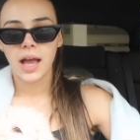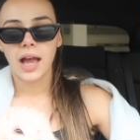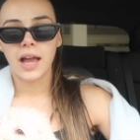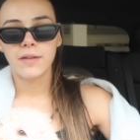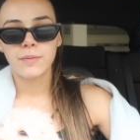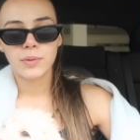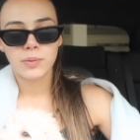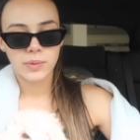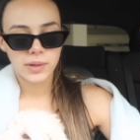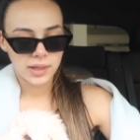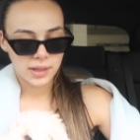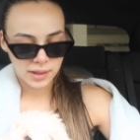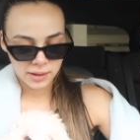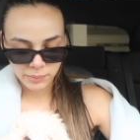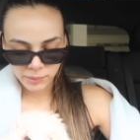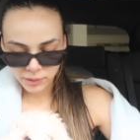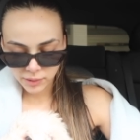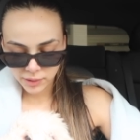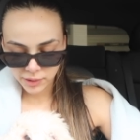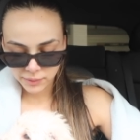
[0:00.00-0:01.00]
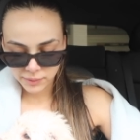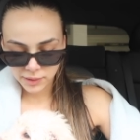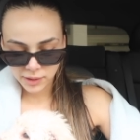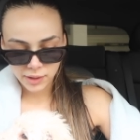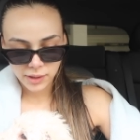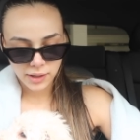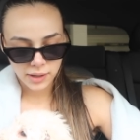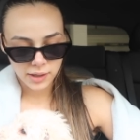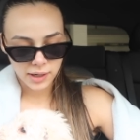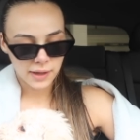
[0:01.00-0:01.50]
I've been waking up early with
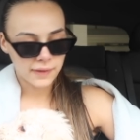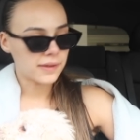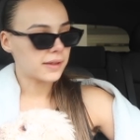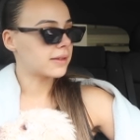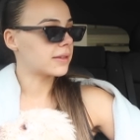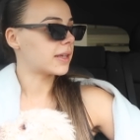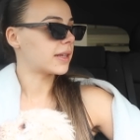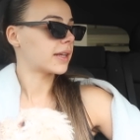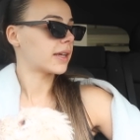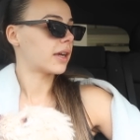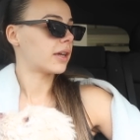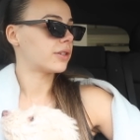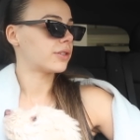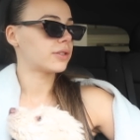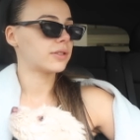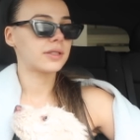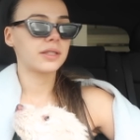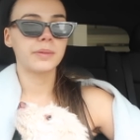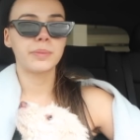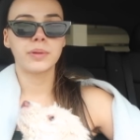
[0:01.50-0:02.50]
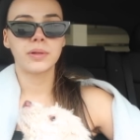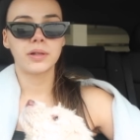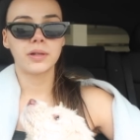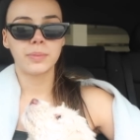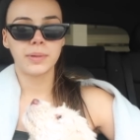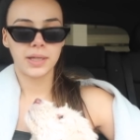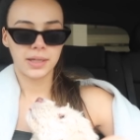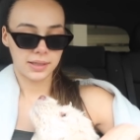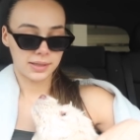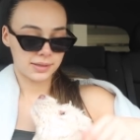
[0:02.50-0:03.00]
her and then letting Hunter sleep a little
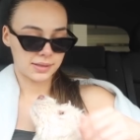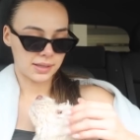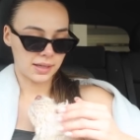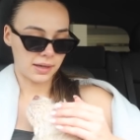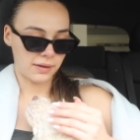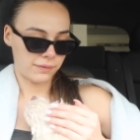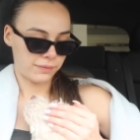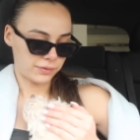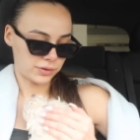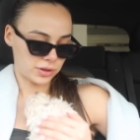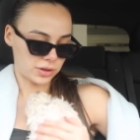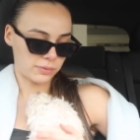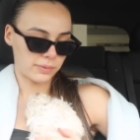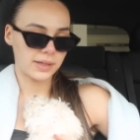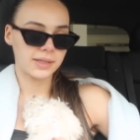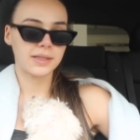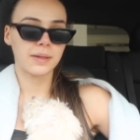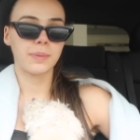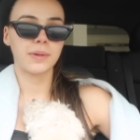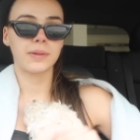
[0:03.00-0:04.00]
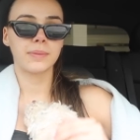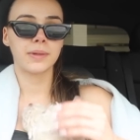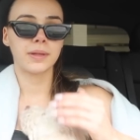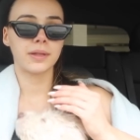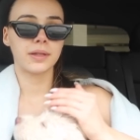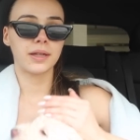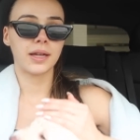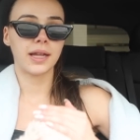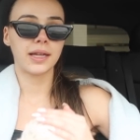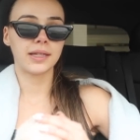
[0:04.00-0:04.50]
bit because if she wakes up in the middle
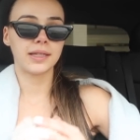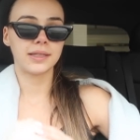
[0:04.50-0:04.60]
of the night,